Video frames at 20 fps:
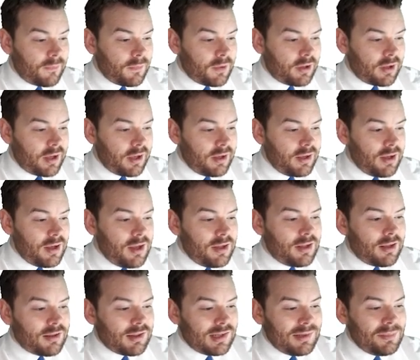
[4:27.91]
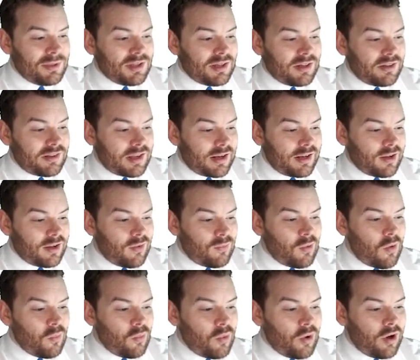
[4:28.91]
Okay, there's a limited understanding of
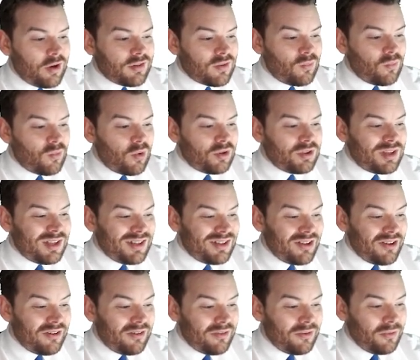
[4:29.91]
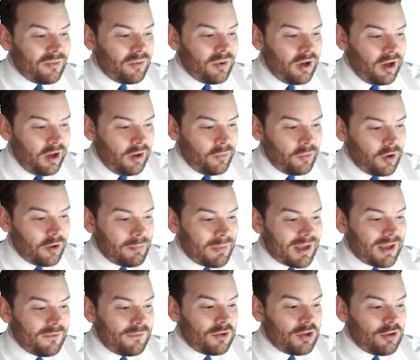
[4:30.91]
what worked and what did not uh, work,
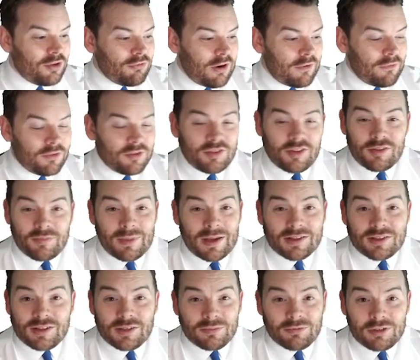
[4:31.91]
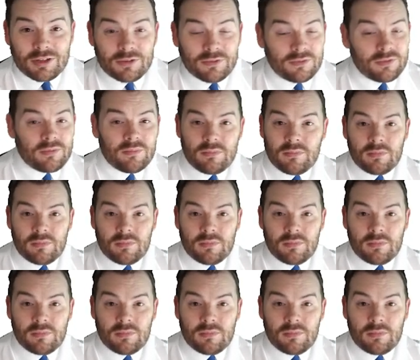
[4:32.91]
making a few references back to the brief.